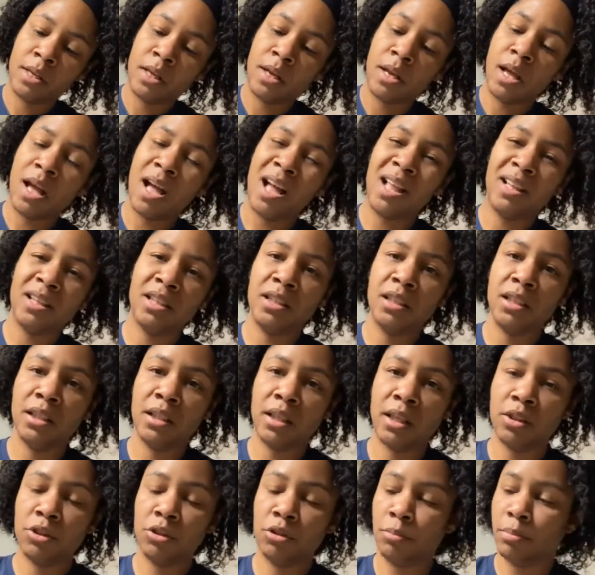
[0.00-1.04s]
I only did like
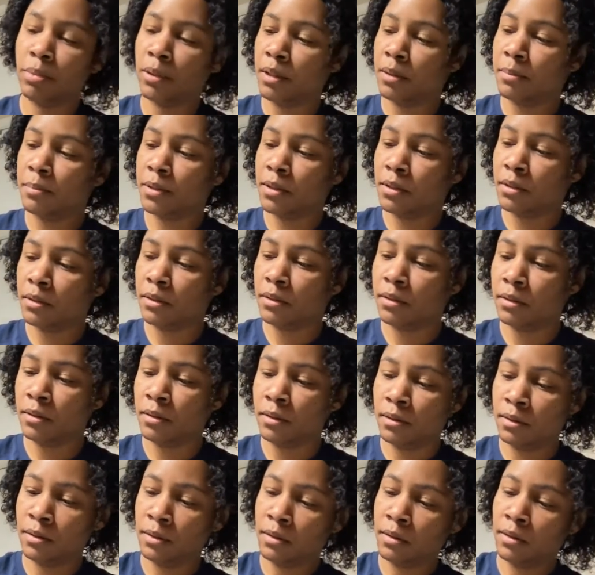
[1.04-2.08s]
2 pumps.
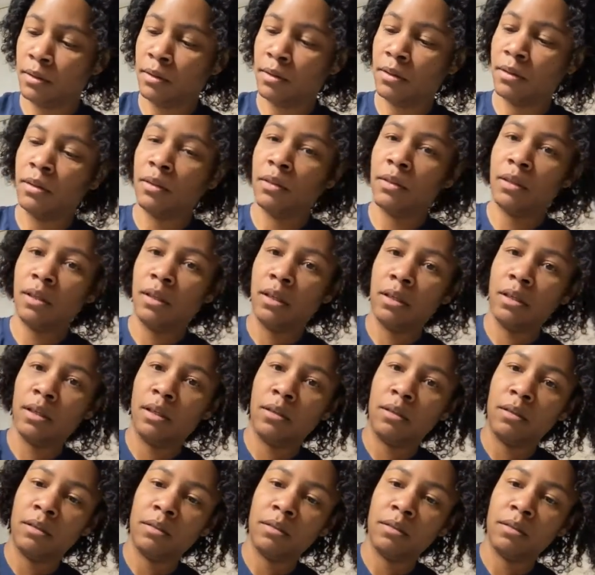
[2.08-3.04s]
And